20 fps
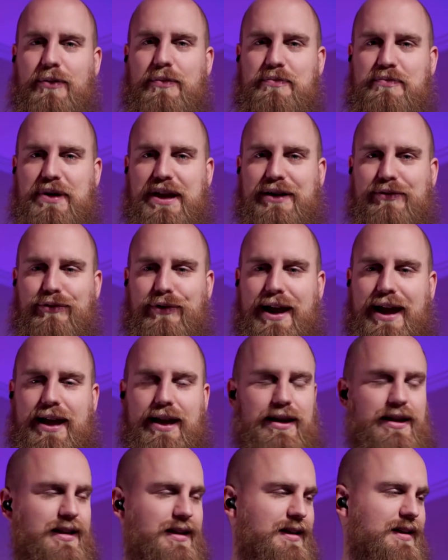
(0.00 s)
bit
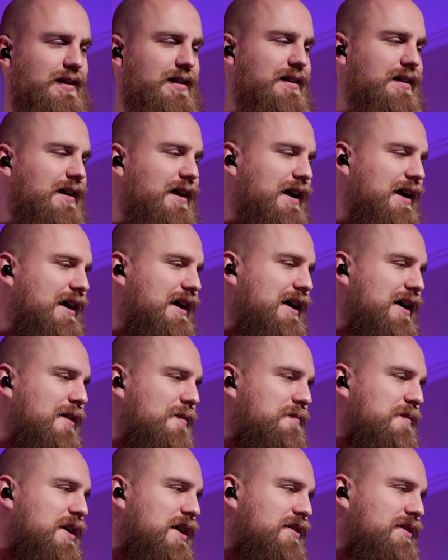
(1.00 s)
rate.
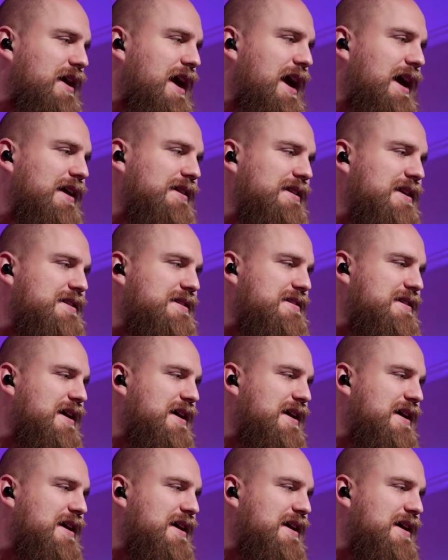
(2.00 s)
Okay, let's